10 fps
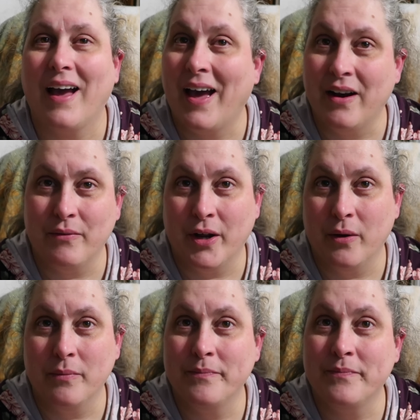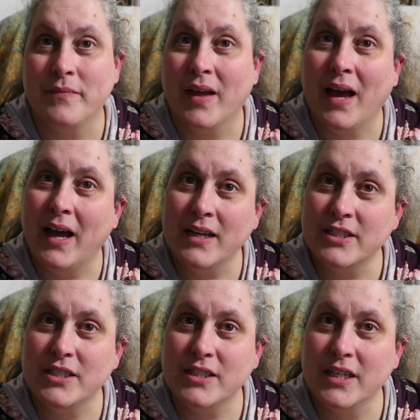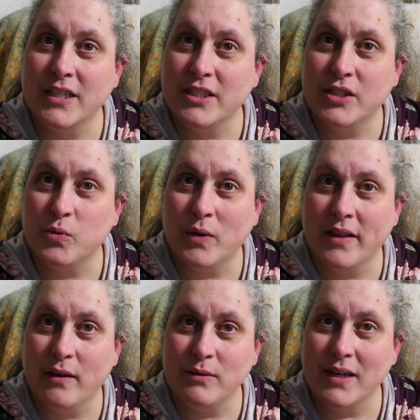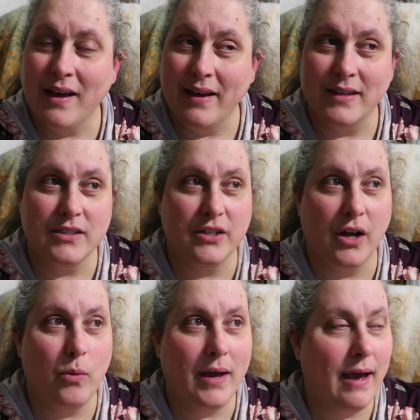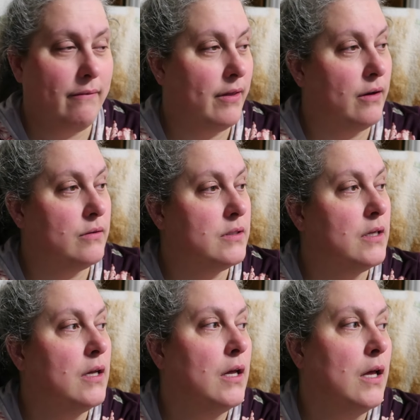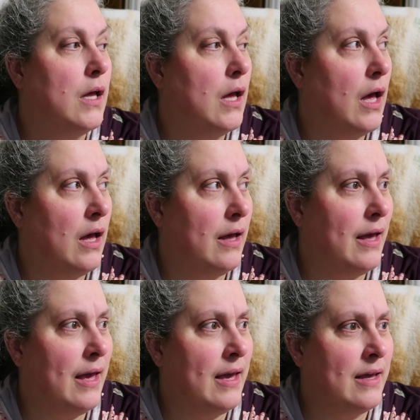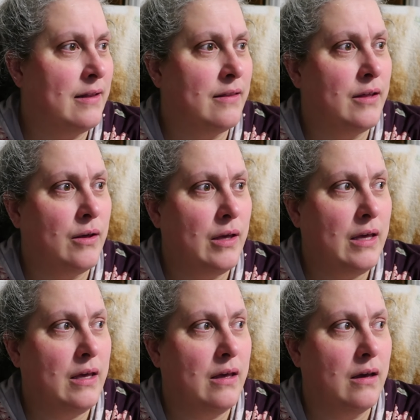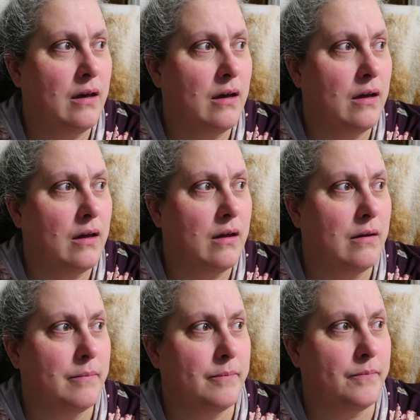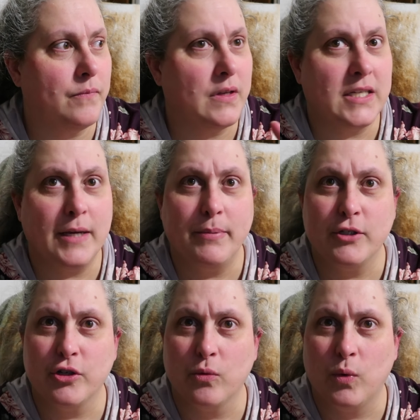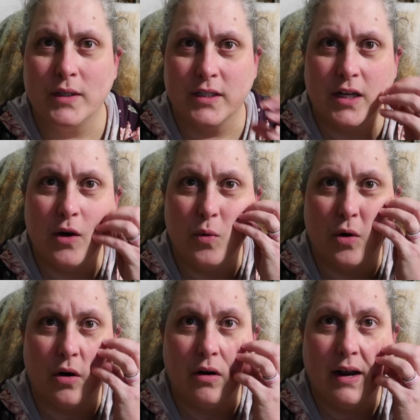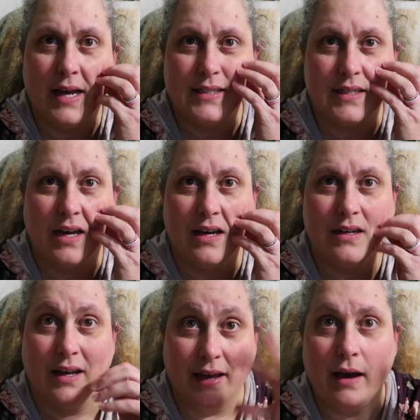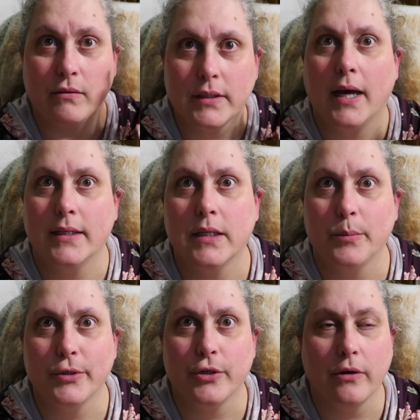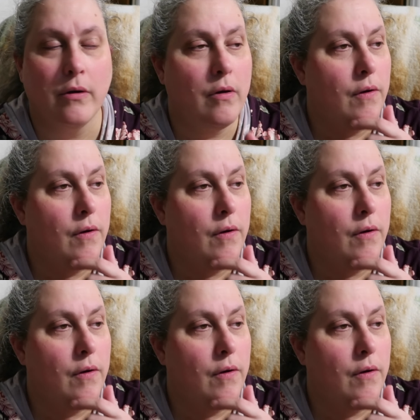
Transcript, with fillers: I don't know. I just, it's just one of those nights, you know, we have those. And the temperature was lower last night, like outside temperature.